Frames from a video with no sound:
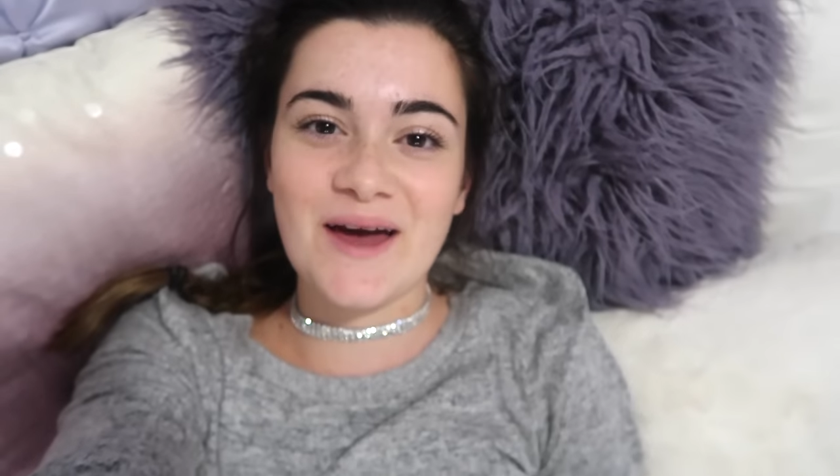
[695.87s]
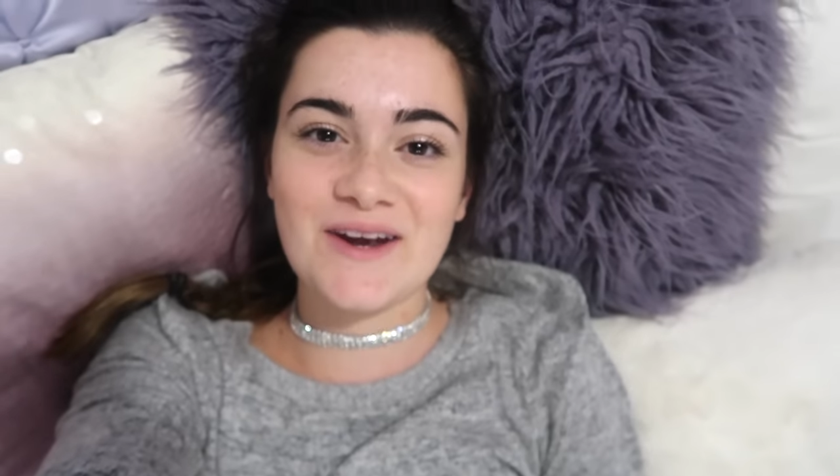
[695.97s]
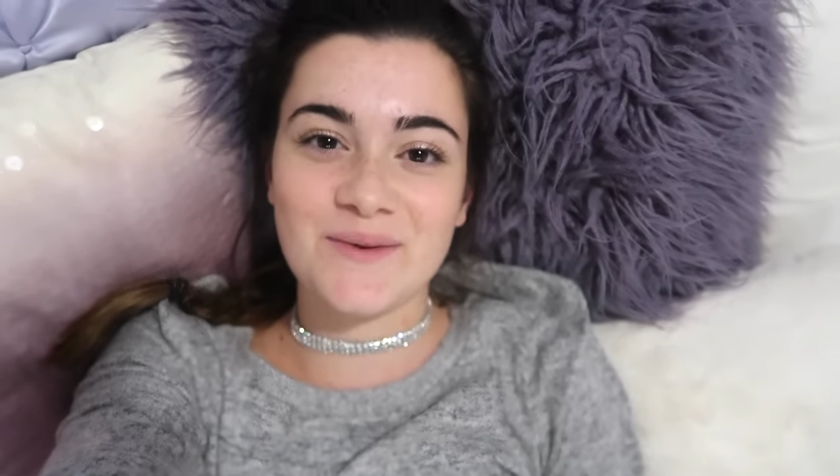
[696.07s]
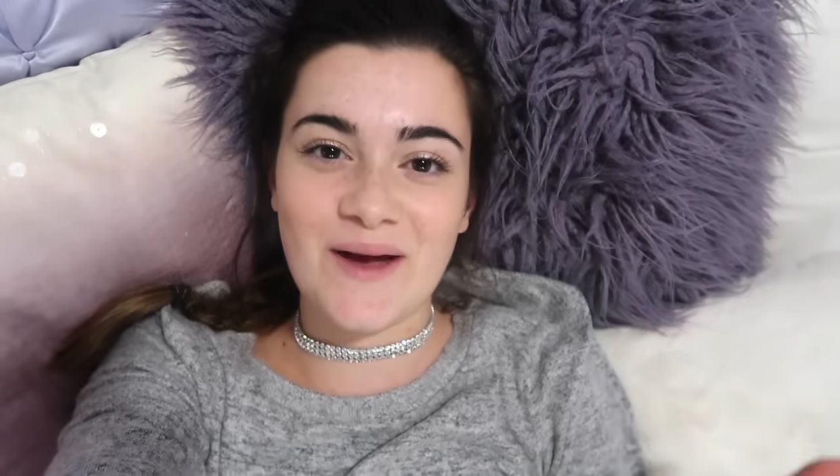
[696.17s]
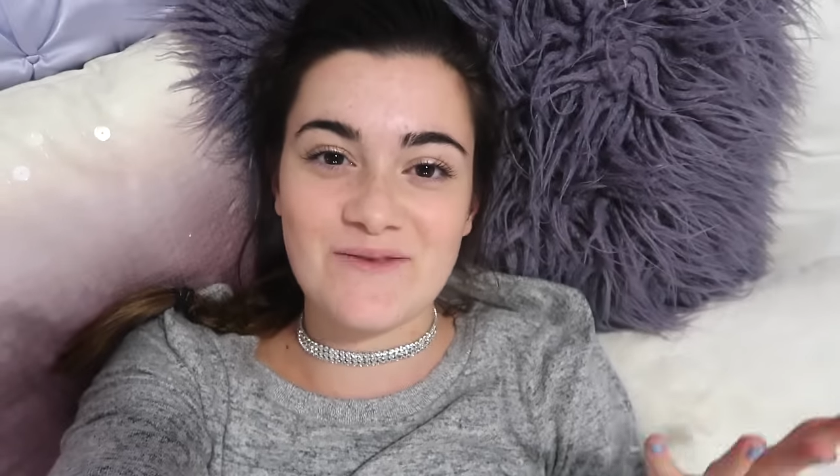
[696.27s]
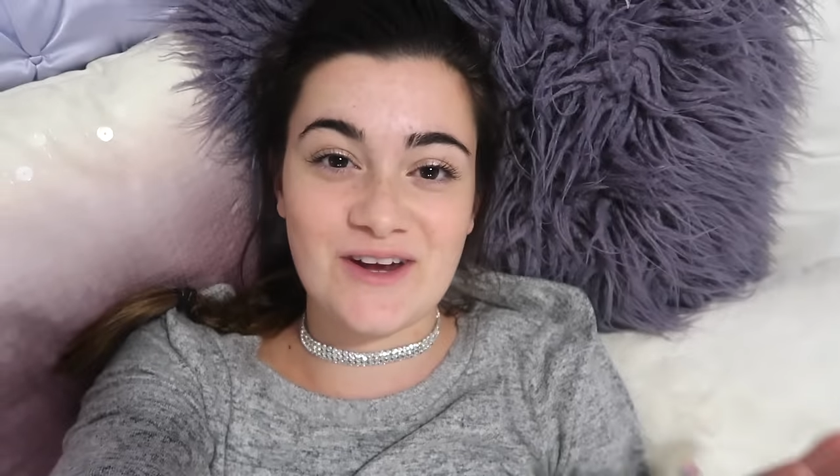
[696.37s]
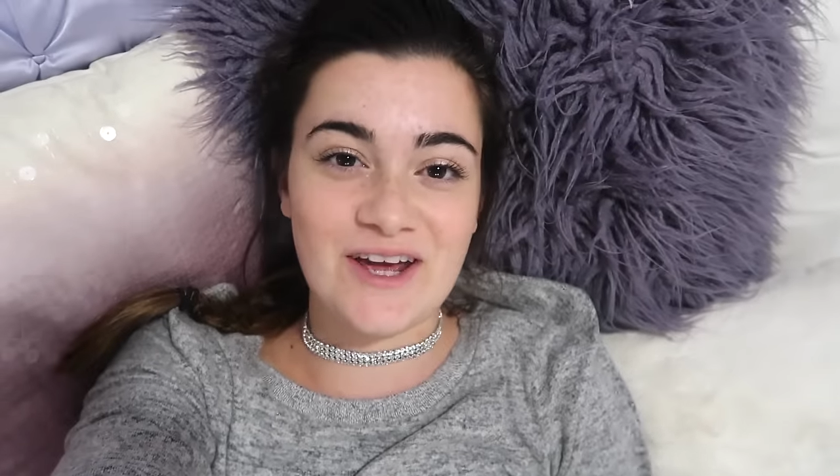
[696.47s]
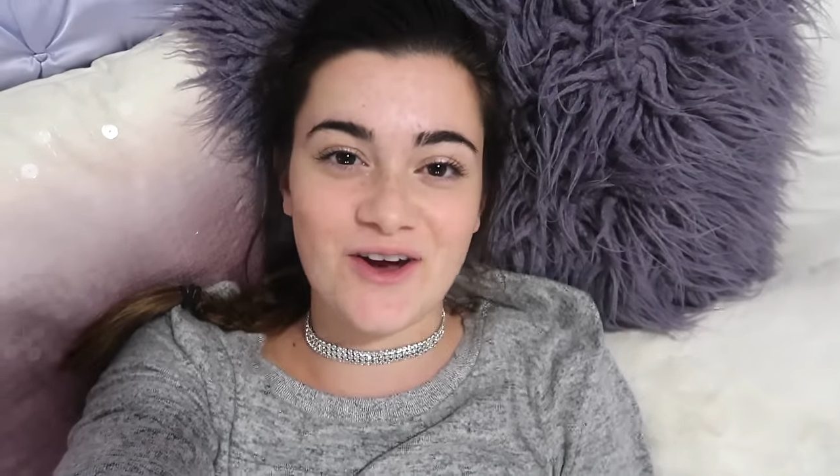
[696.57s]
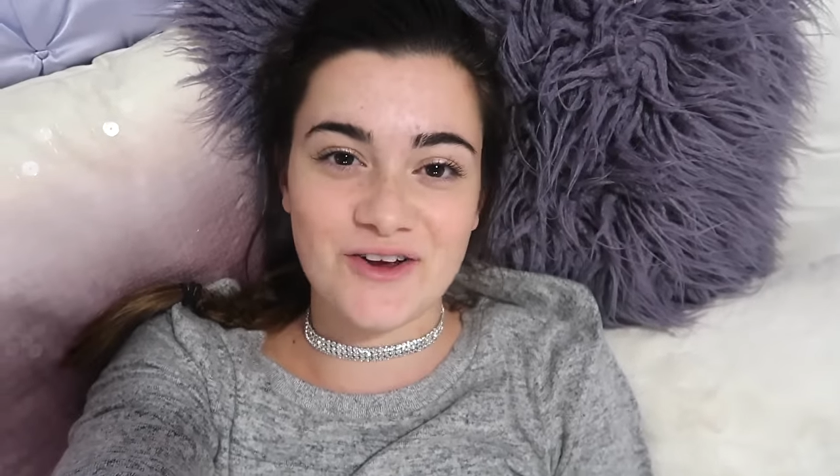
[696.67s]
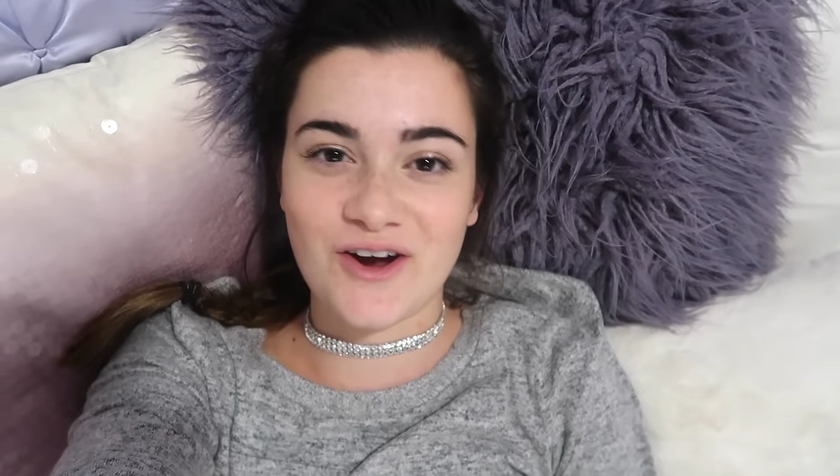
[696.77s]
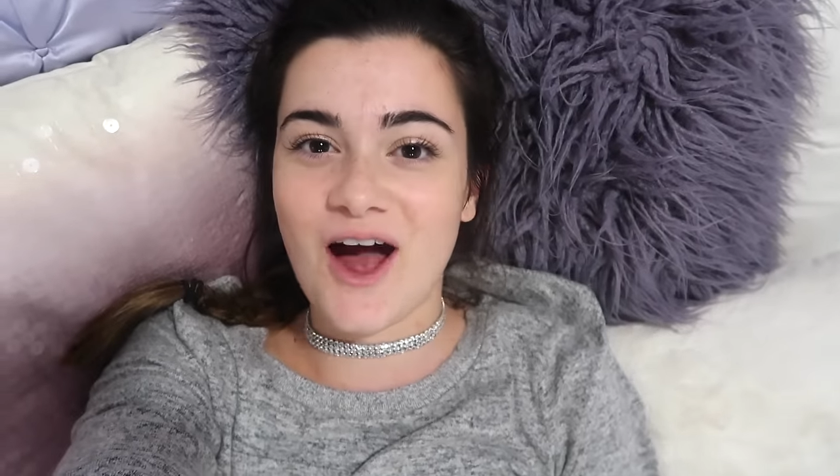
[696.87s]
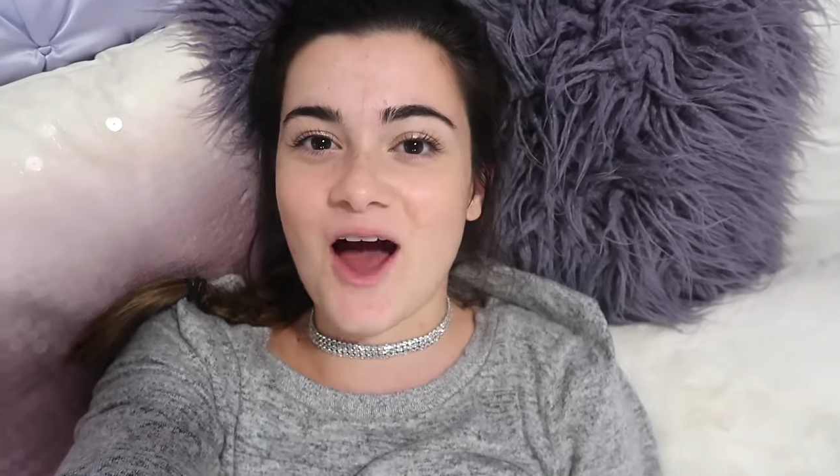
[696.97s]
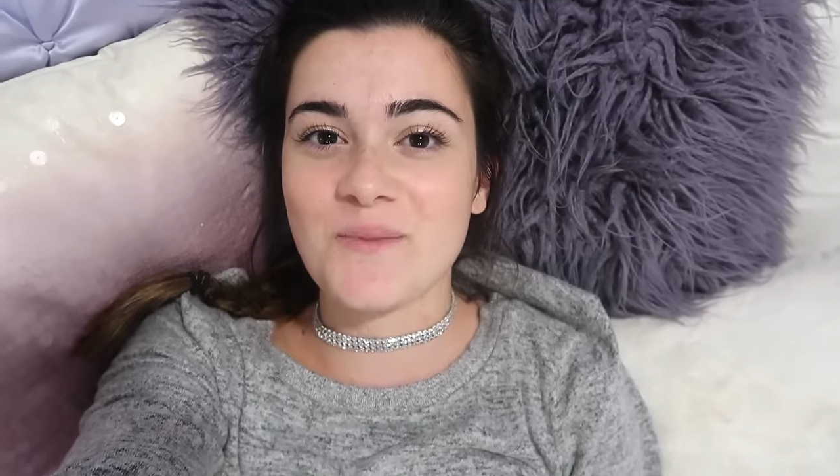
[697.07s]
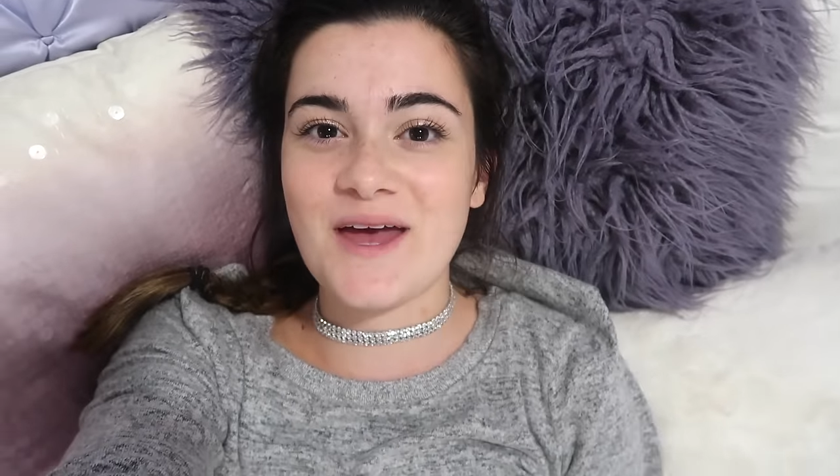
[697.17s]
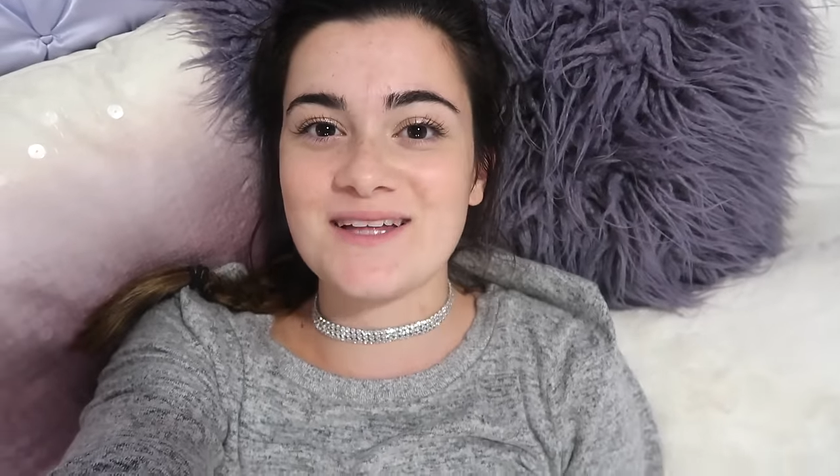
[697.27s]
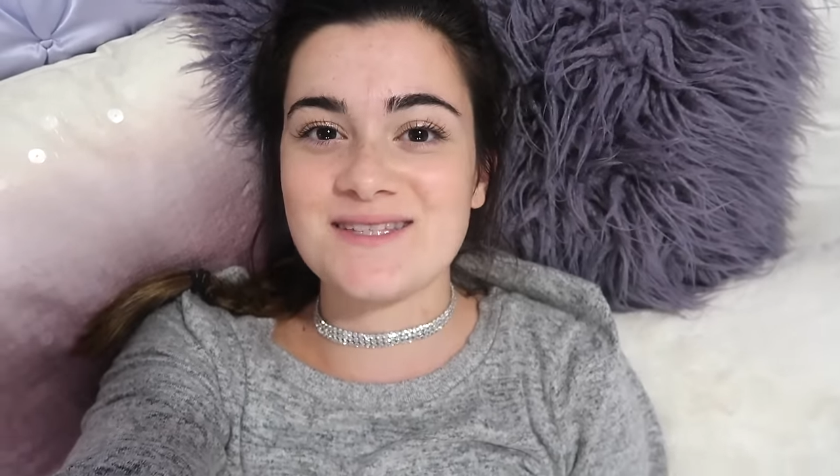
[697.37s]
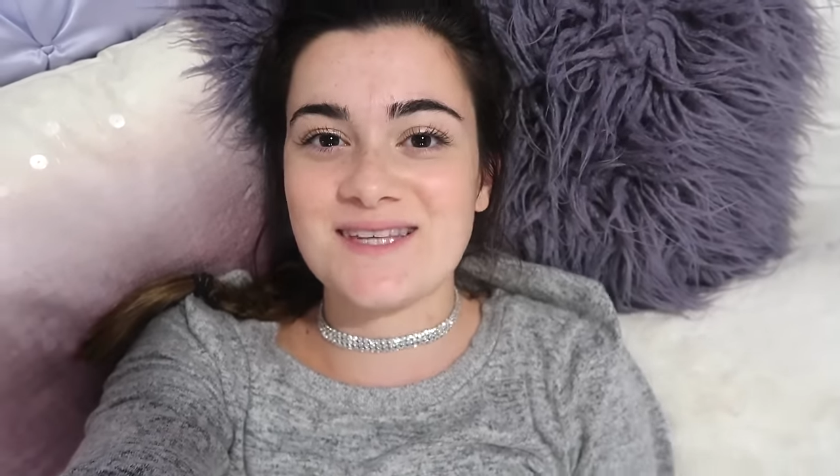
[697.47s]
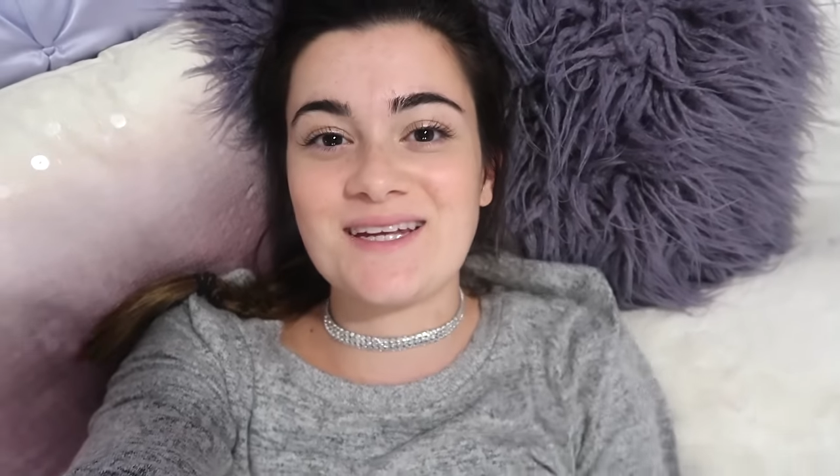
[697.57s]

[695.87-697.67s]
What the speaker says: better by reading all your comments,